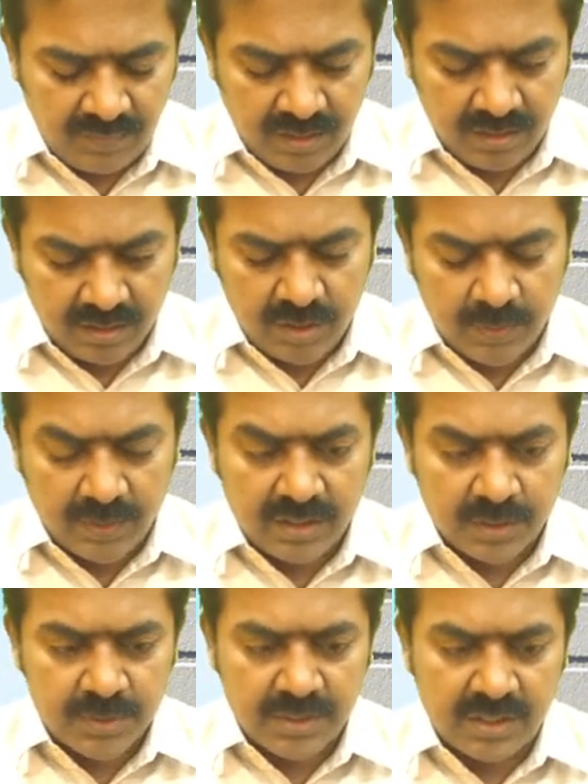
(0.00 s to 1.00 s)

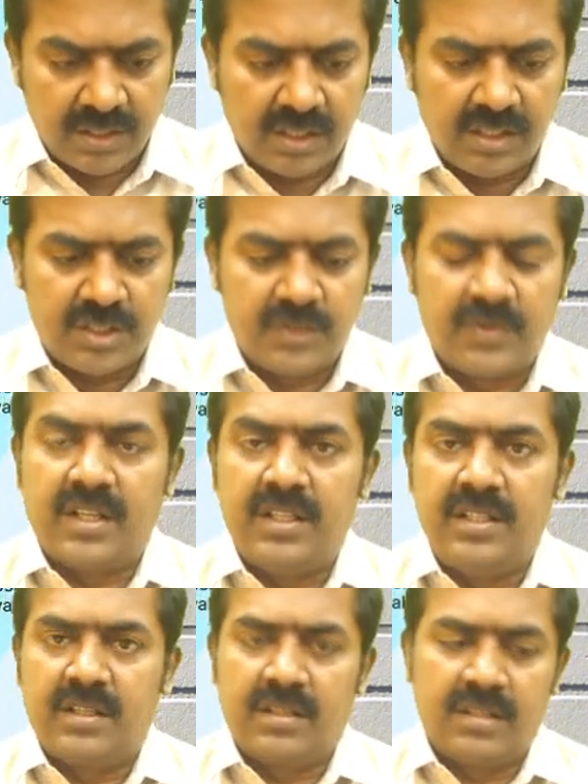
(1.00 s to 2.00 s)
$12,000 for a
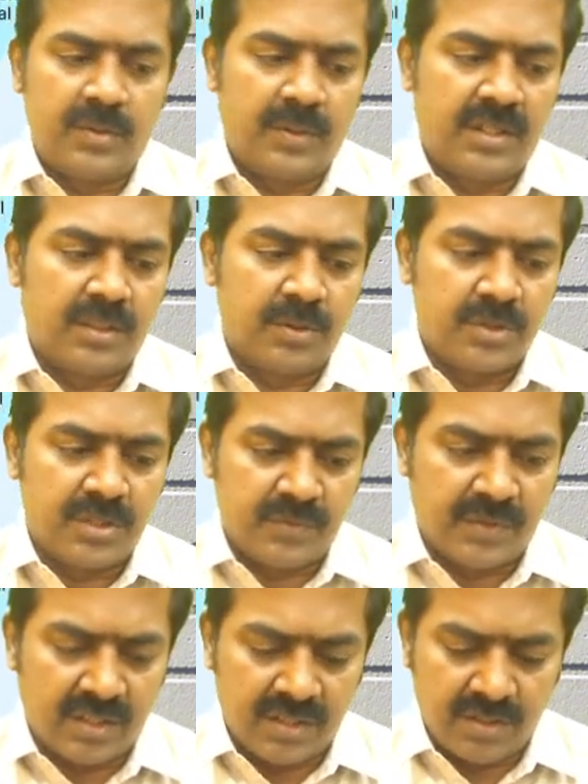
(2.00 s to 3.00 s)
year.
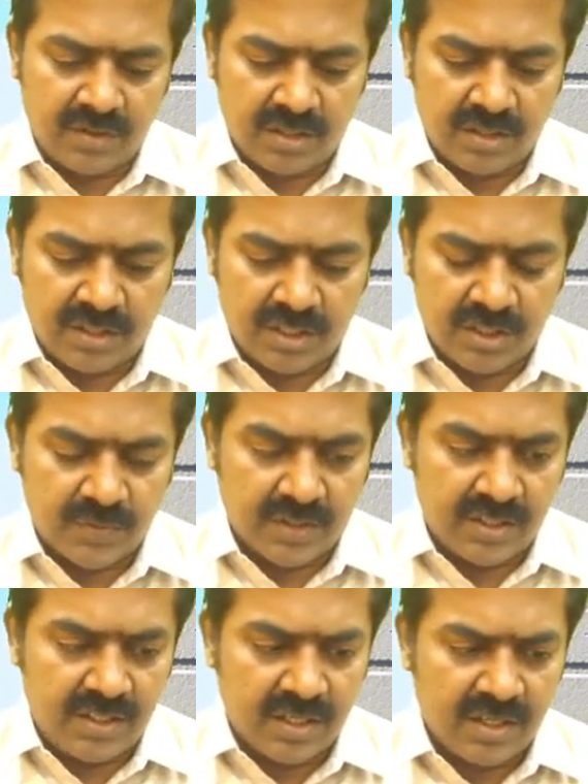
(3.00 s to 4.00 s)
$12,000 for a
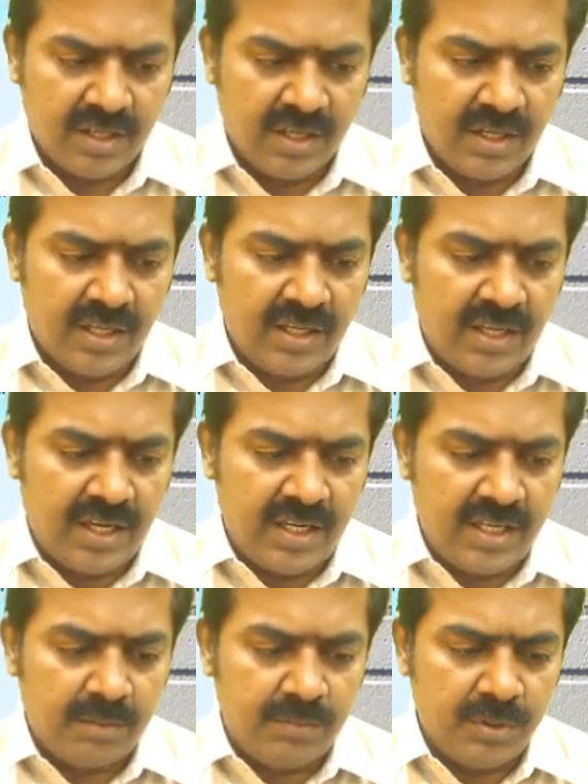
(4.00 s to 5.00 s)
year.
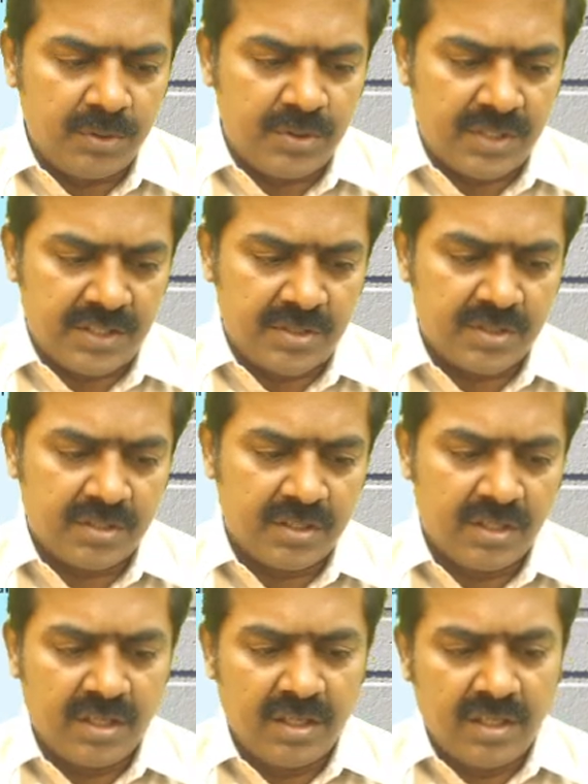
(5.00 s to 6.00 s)
ATM usage.
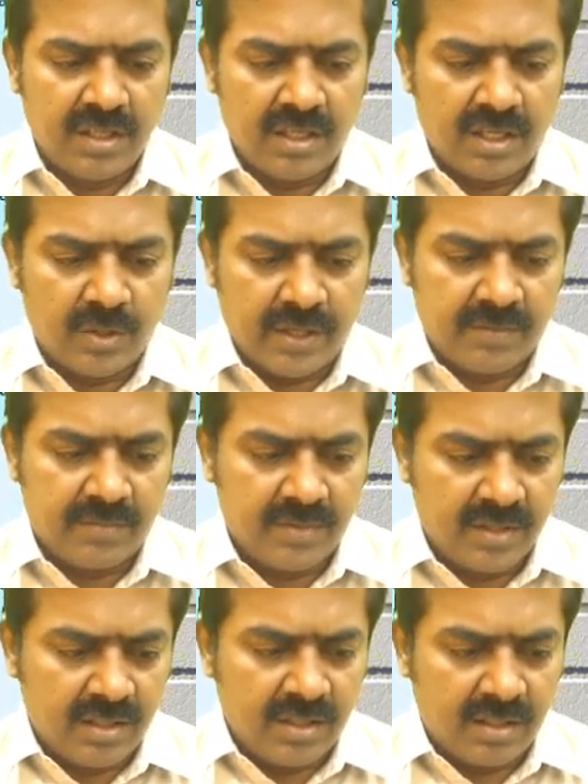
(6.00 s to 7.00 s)
Okay,
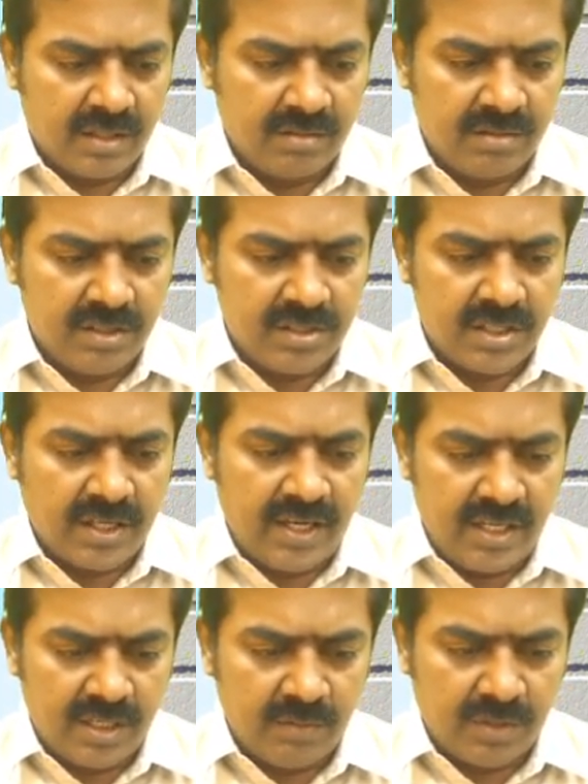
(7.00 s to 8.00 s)
this
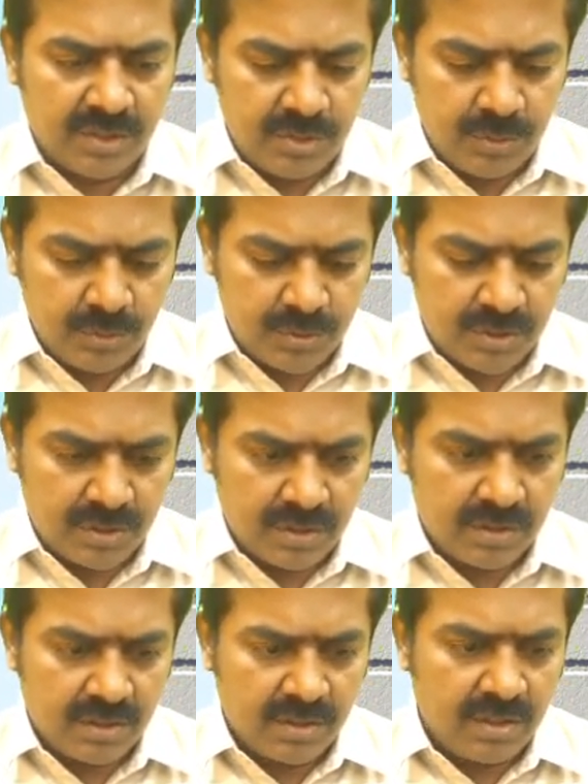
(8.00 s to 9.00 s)
ATM was used
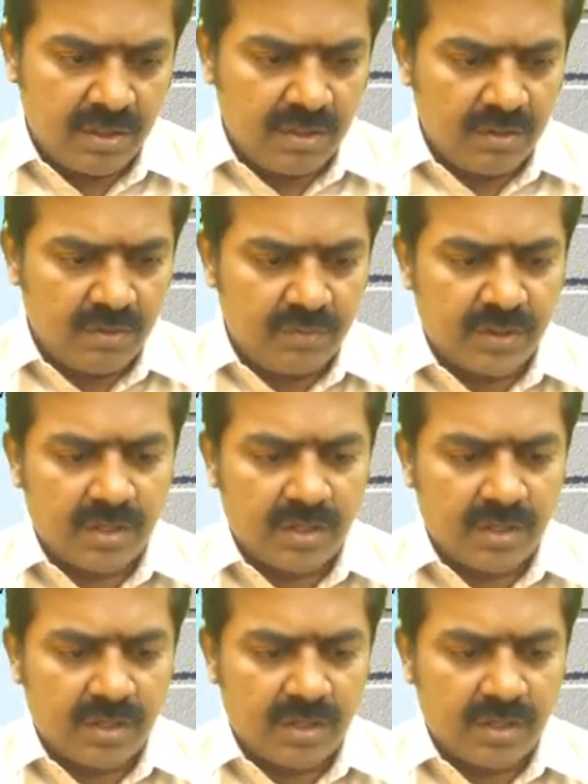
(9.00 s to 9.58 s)
for